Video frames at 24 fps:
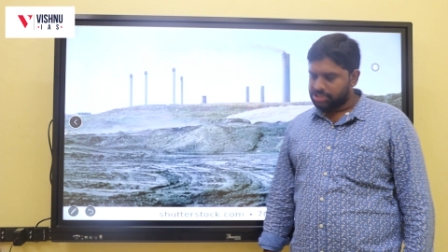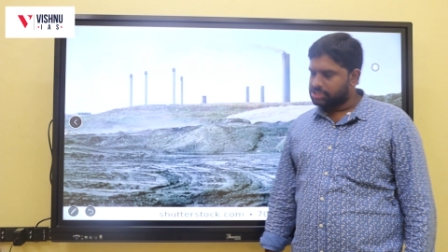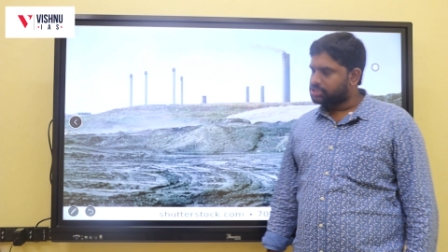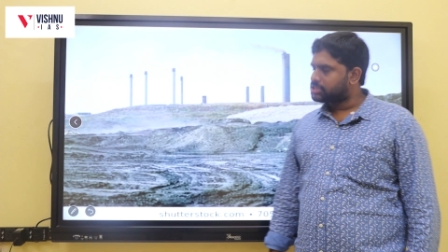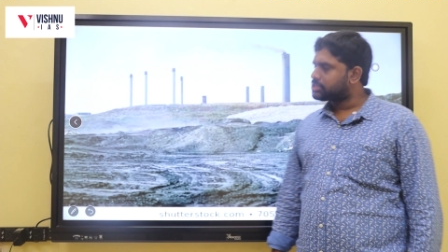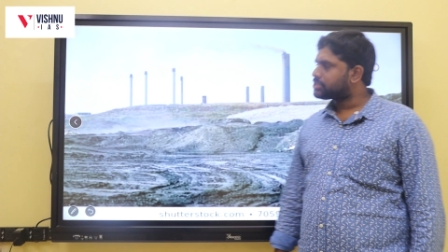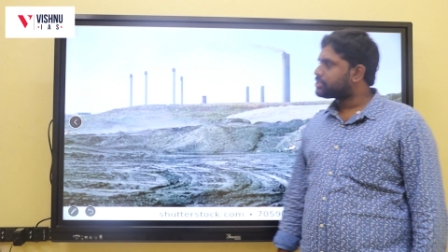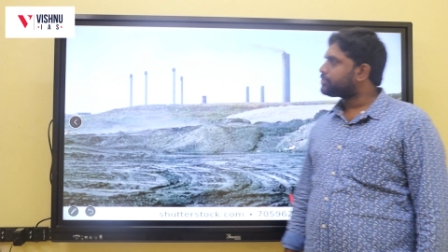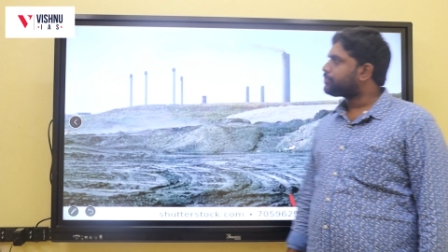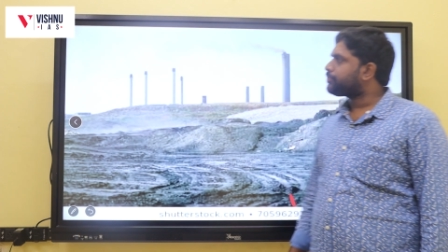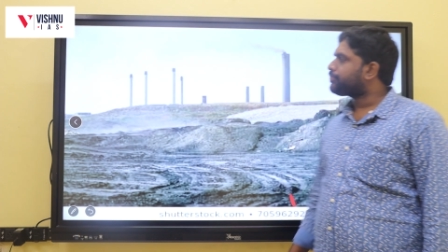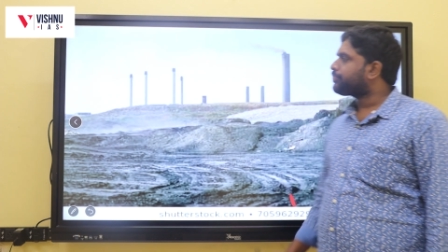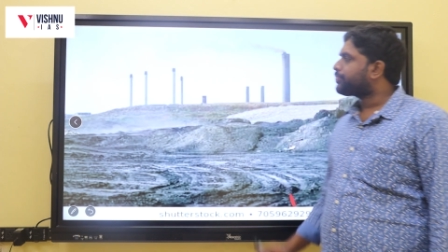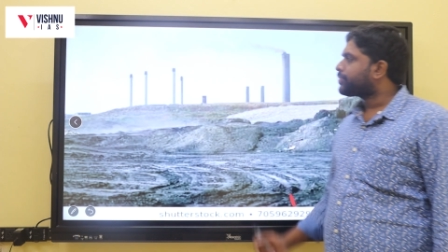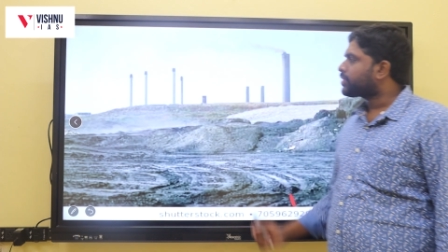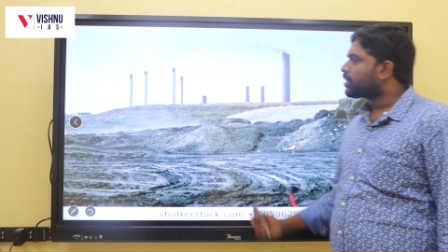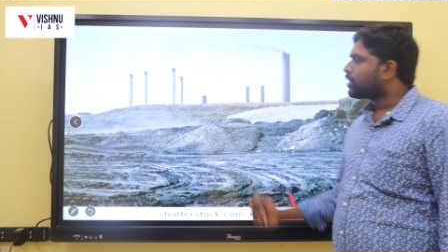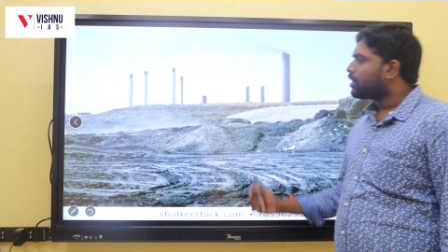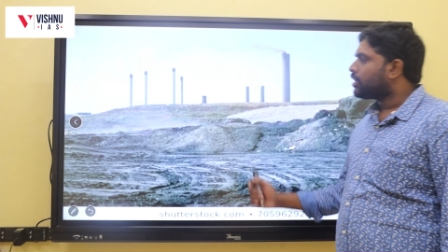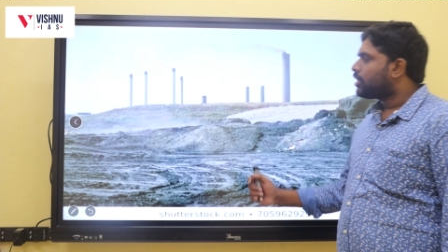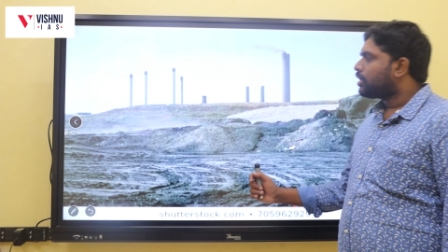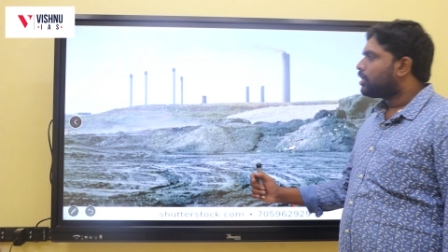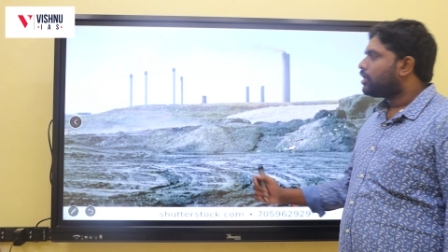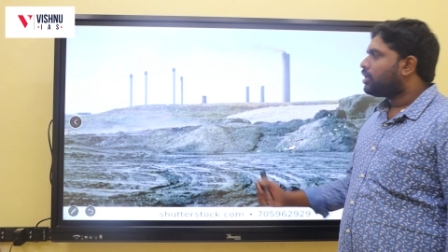is
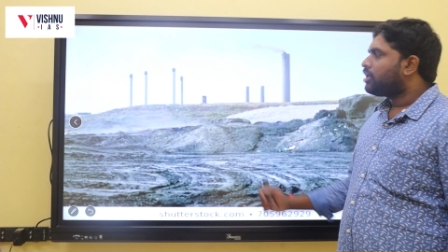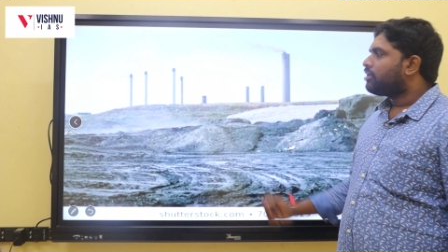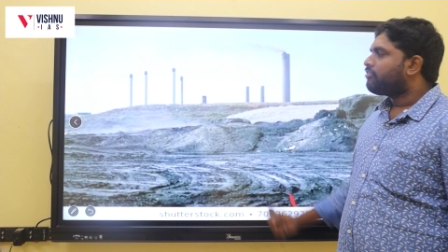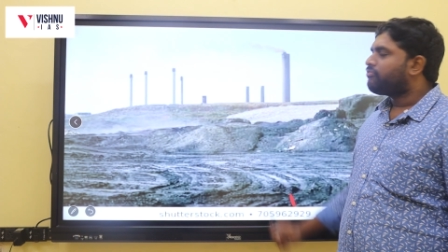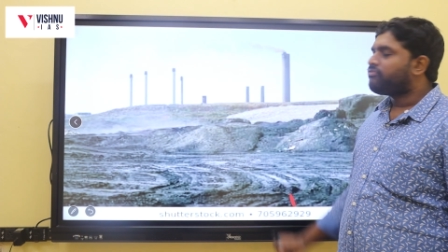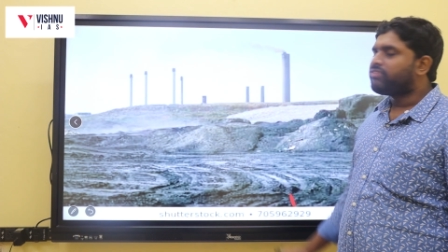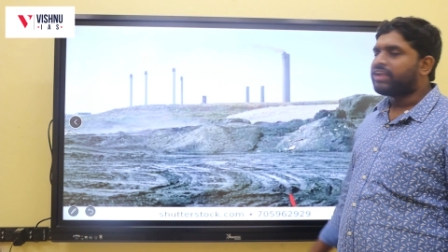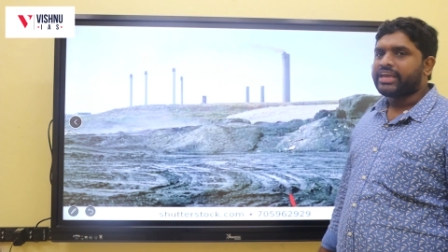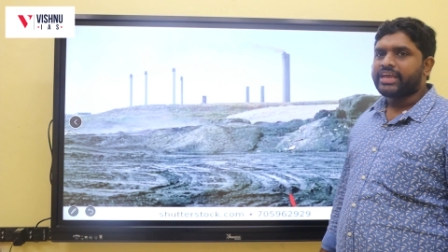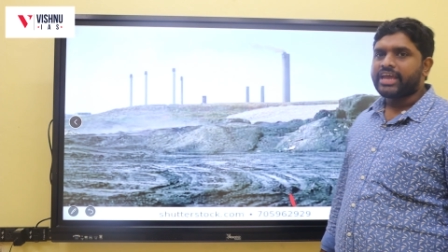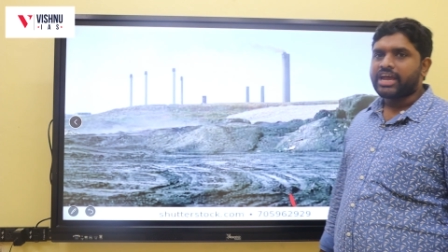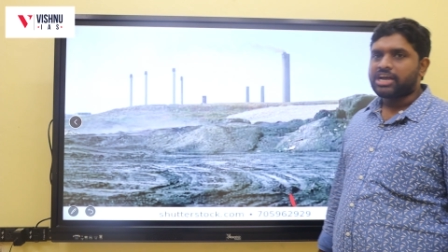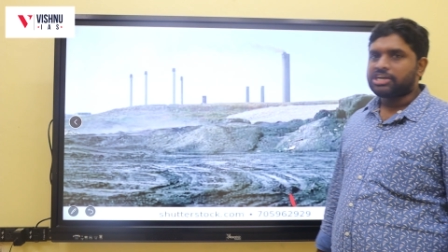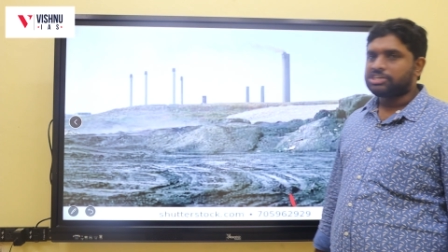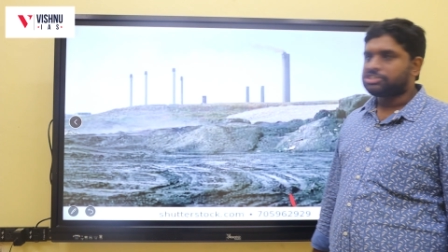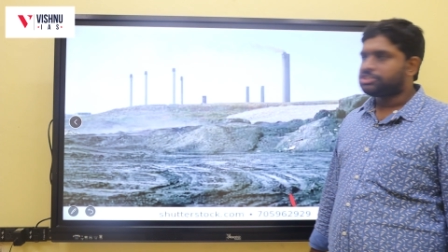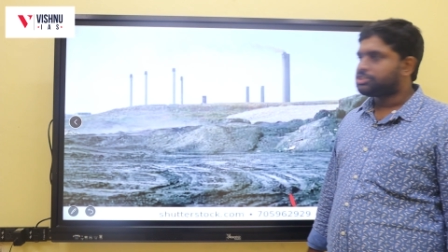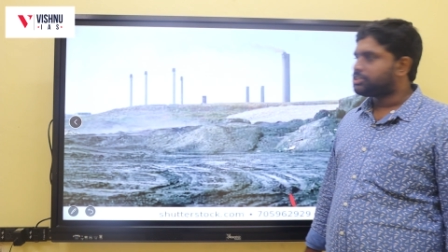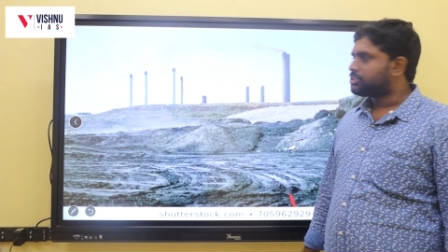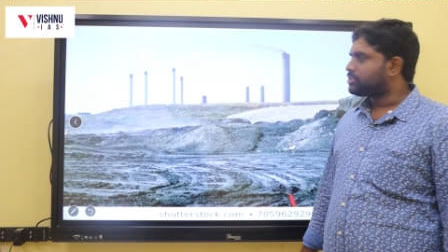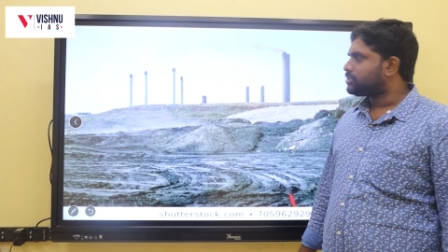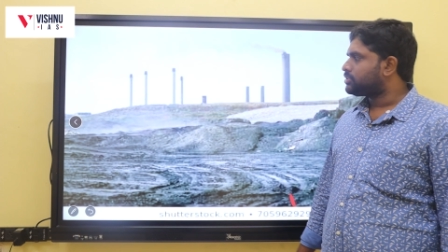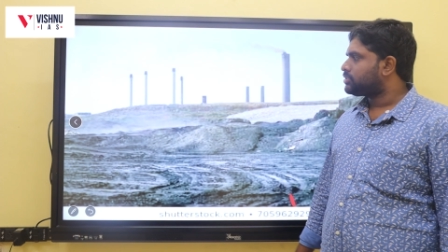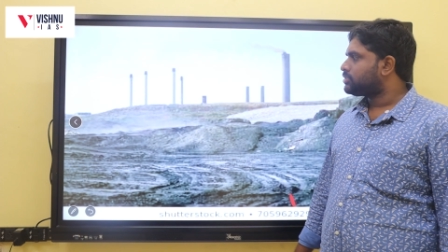fly
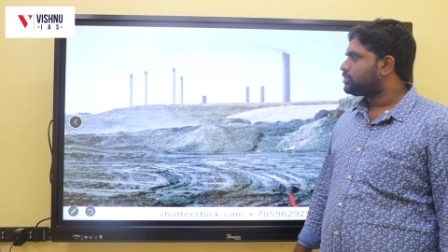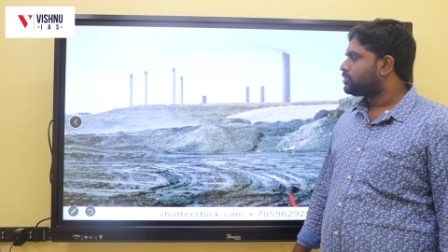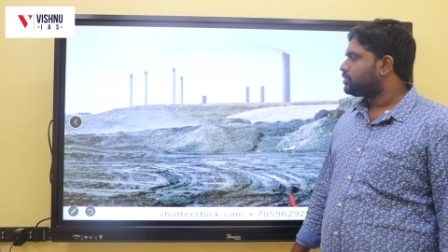ash.